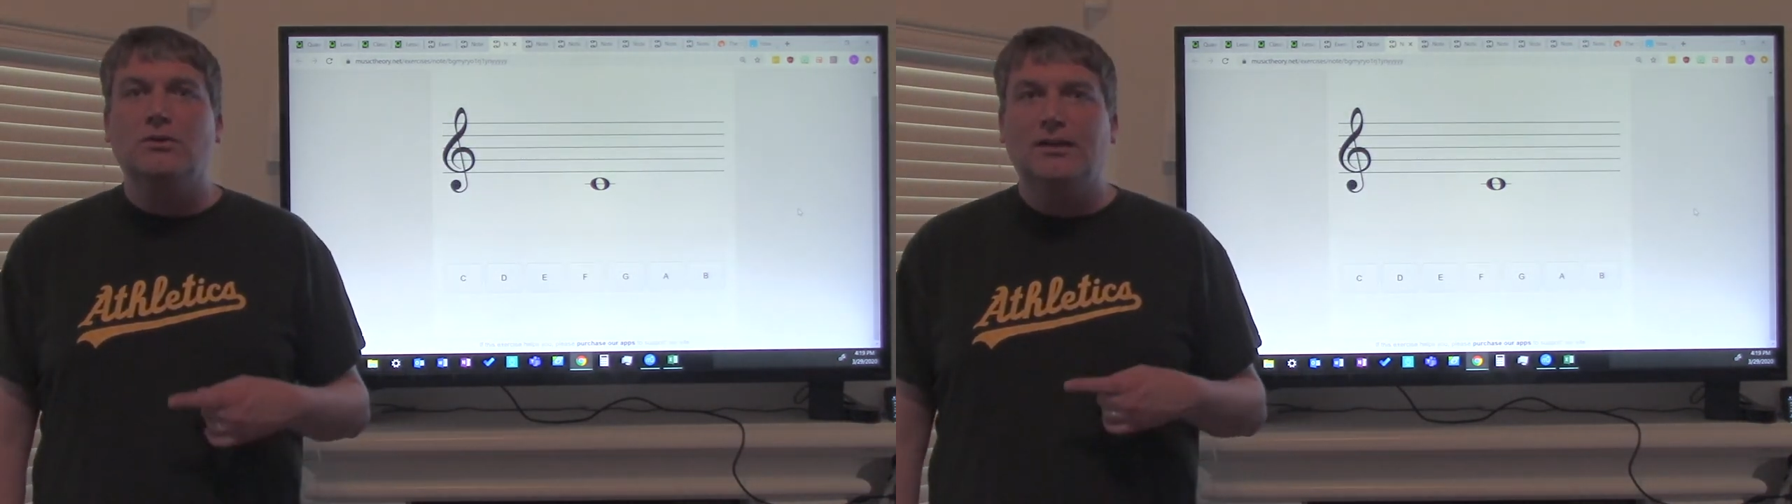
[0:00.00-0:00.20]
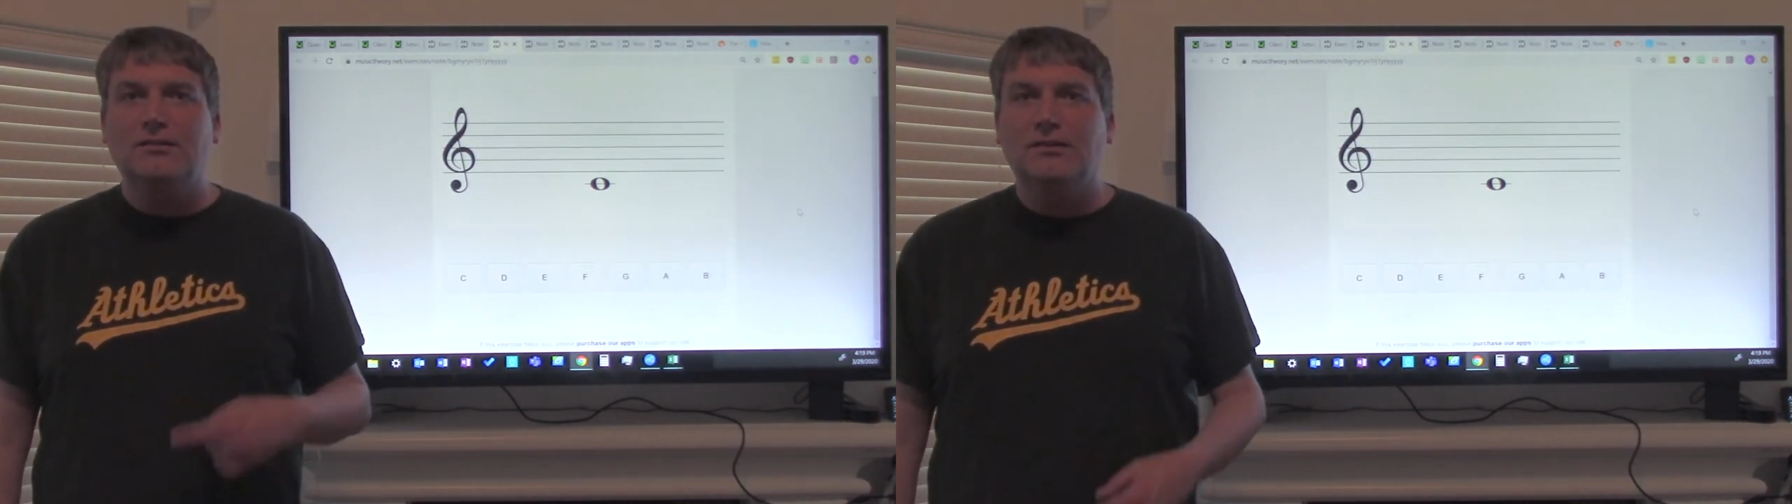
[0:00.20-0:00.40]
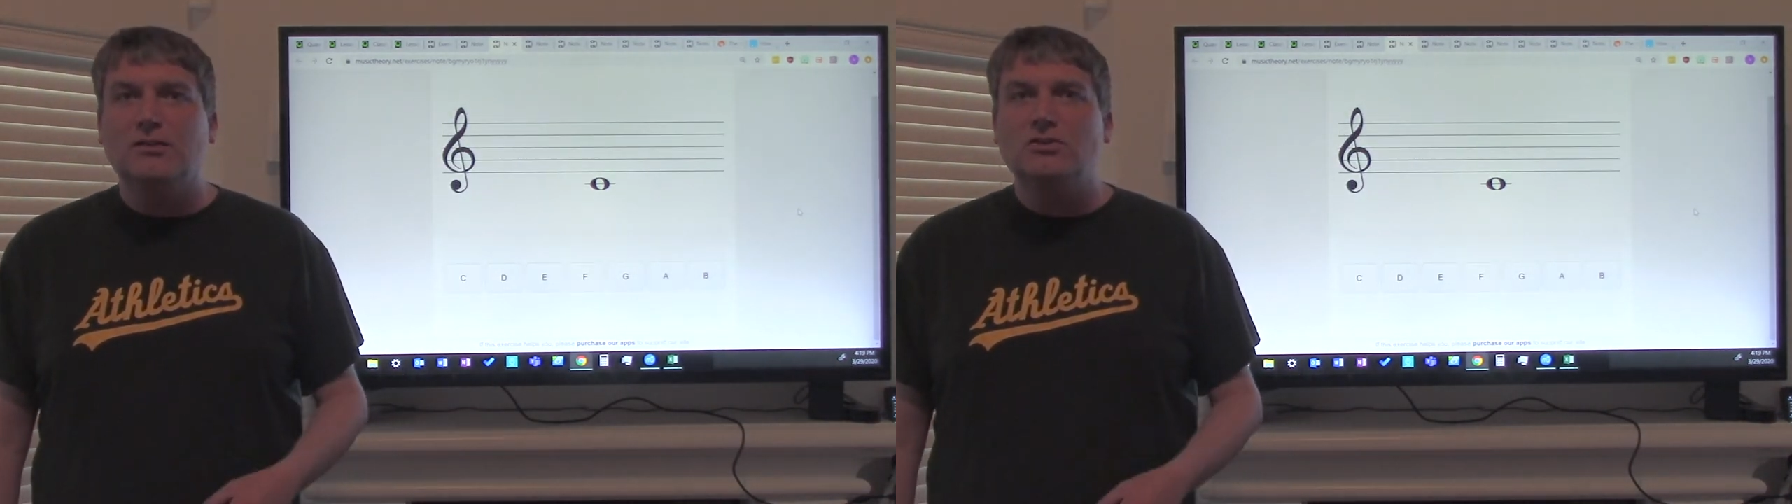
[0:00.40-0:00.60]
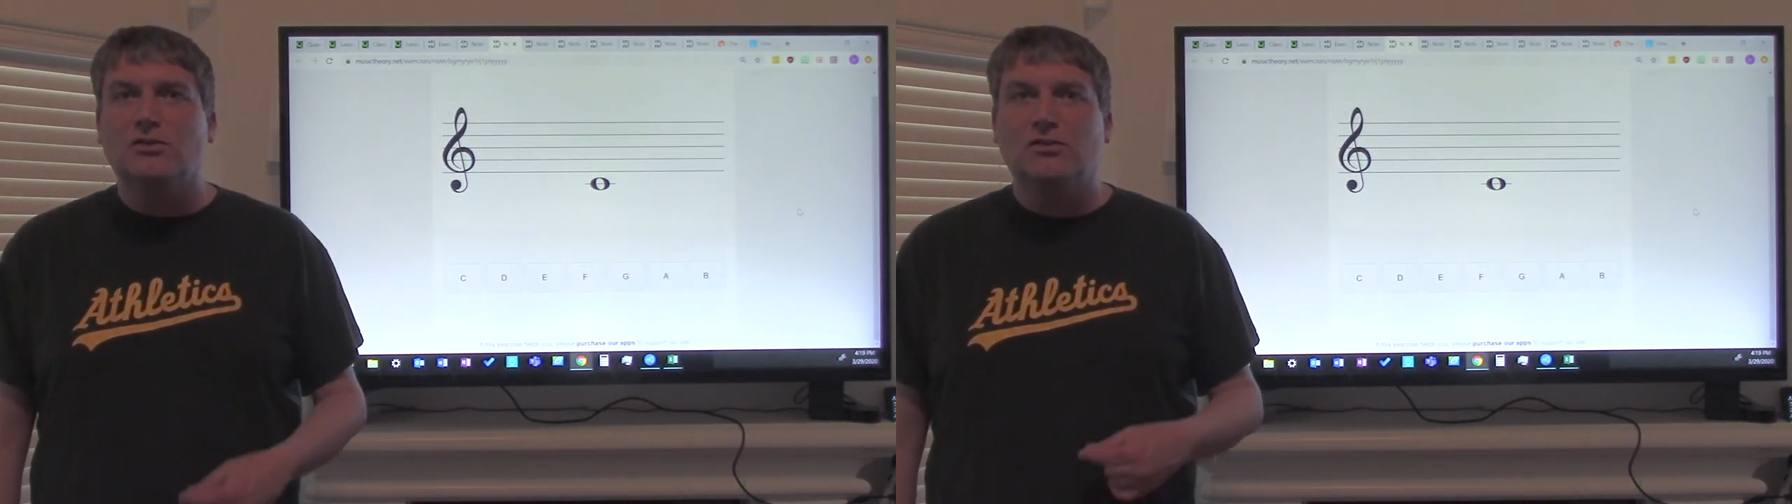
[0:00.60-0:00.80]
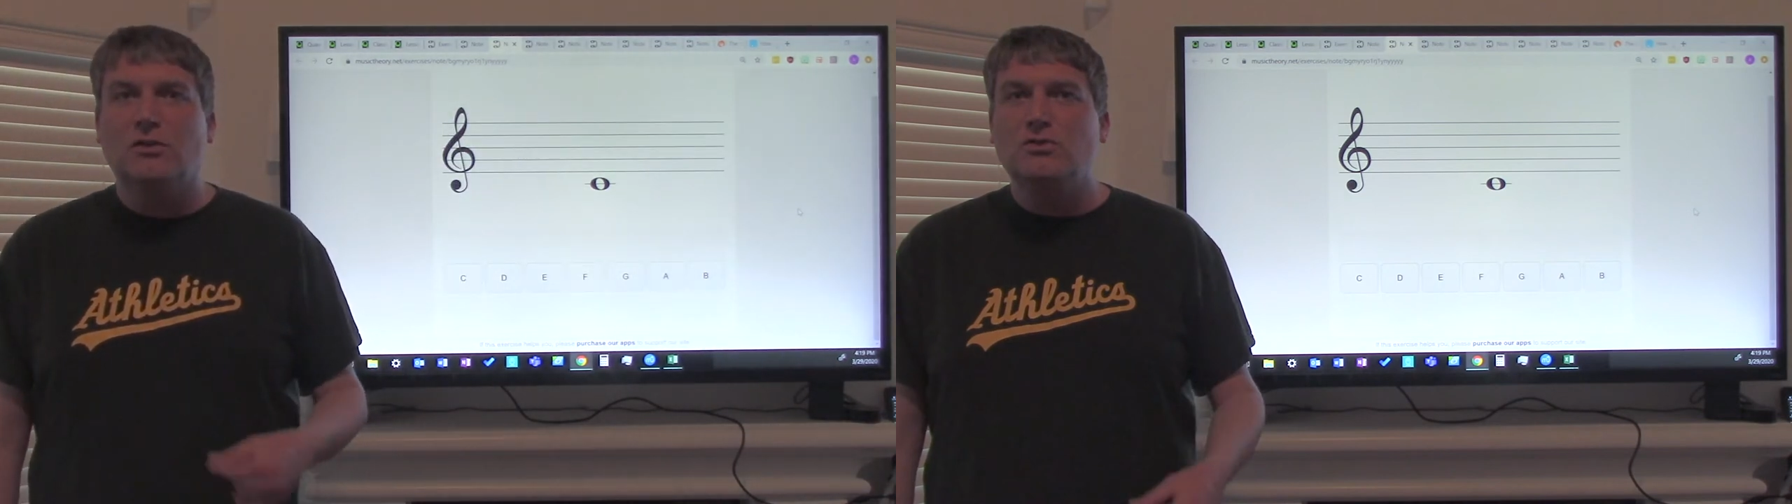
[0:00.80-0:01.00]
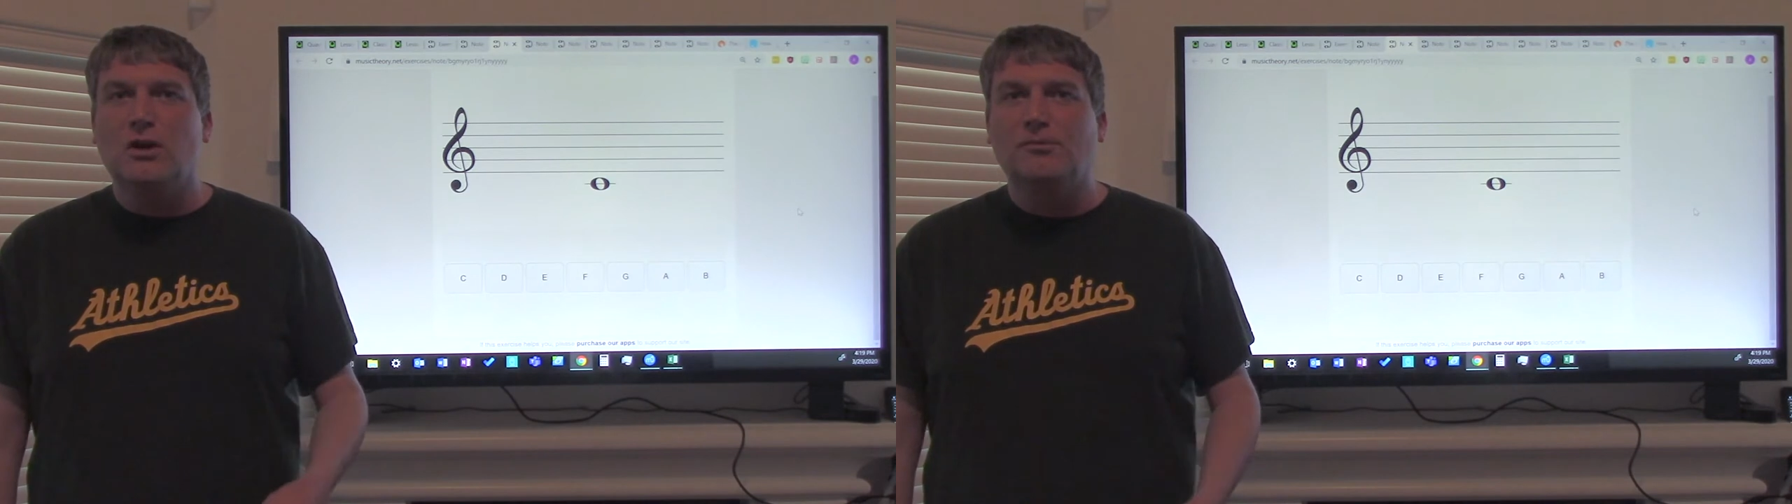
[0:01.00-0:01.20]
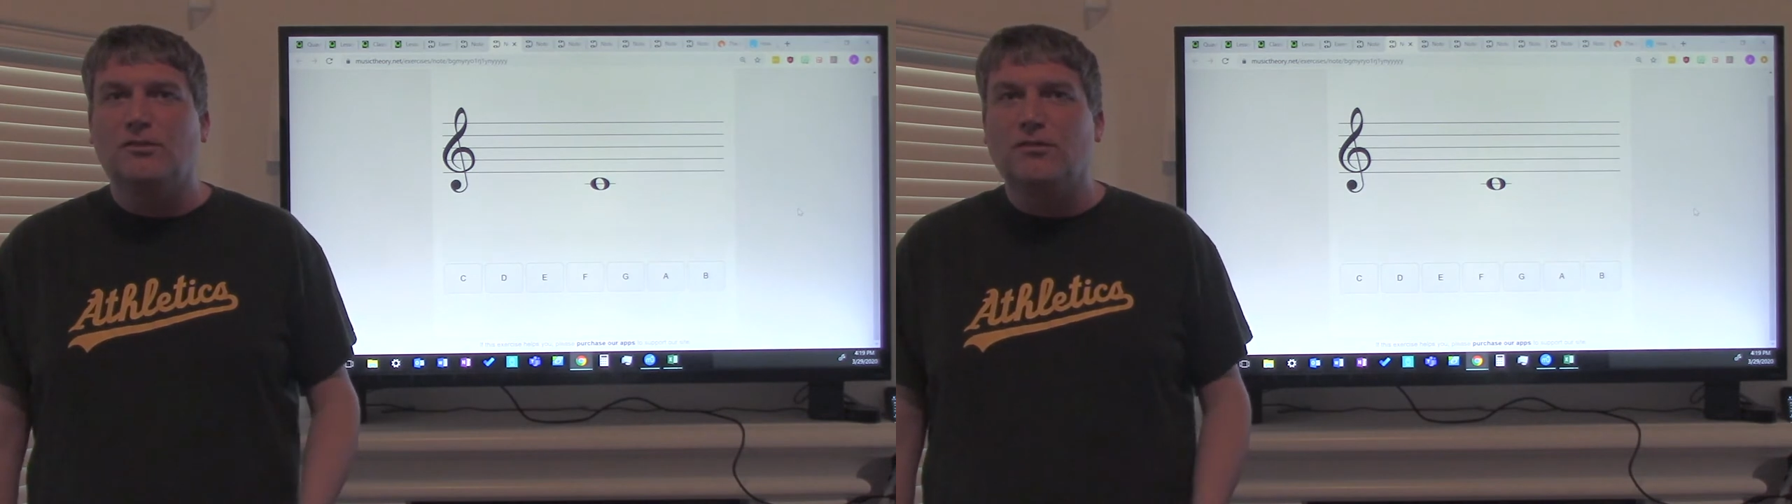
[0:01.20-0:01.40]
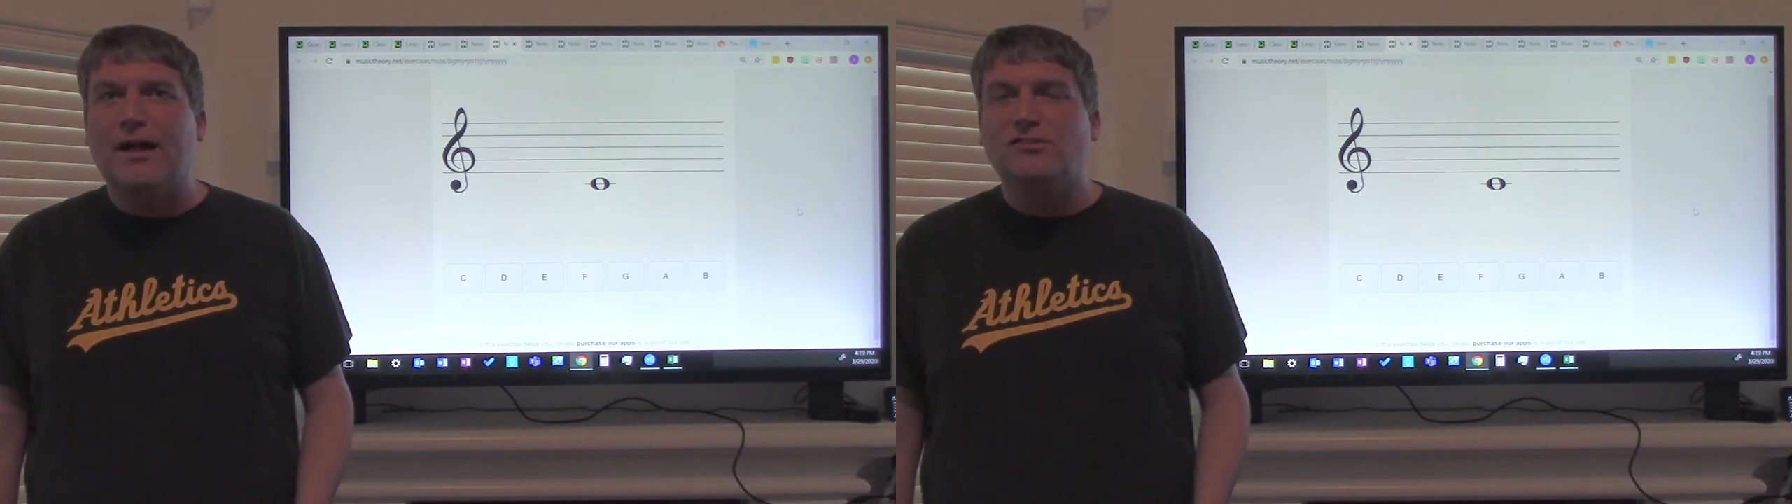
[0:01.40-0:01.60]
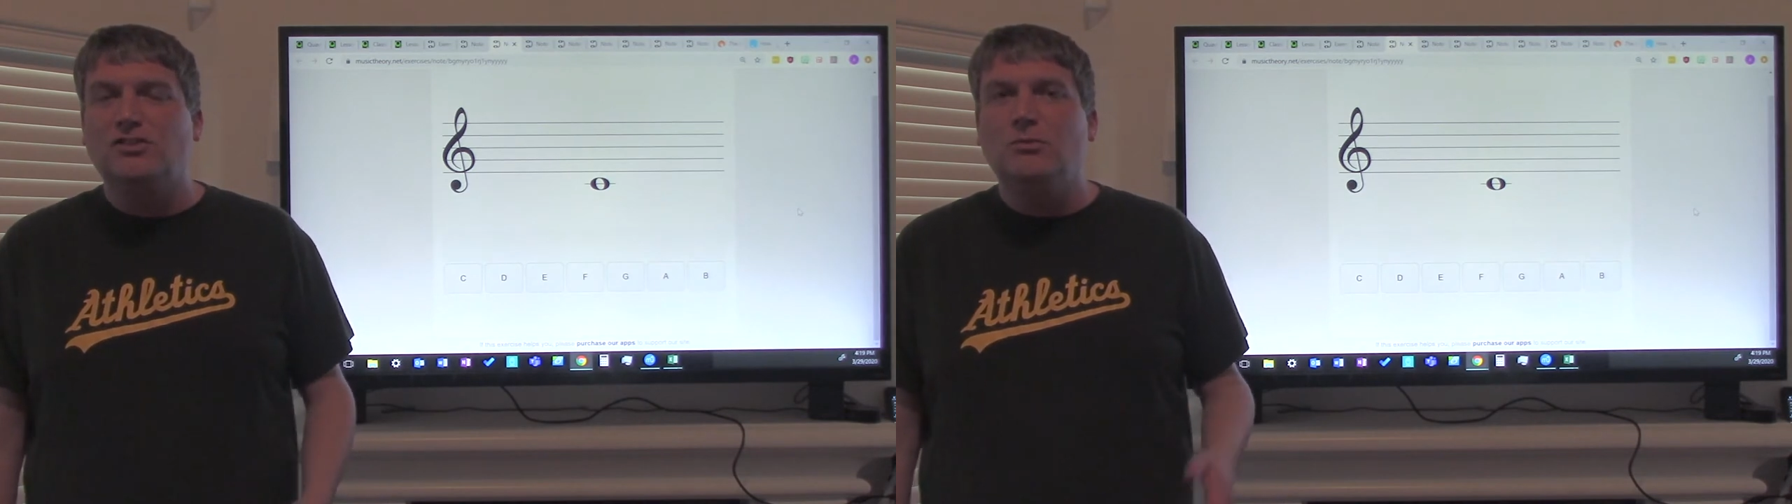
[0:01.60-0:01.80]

key signature is no sharps or flats.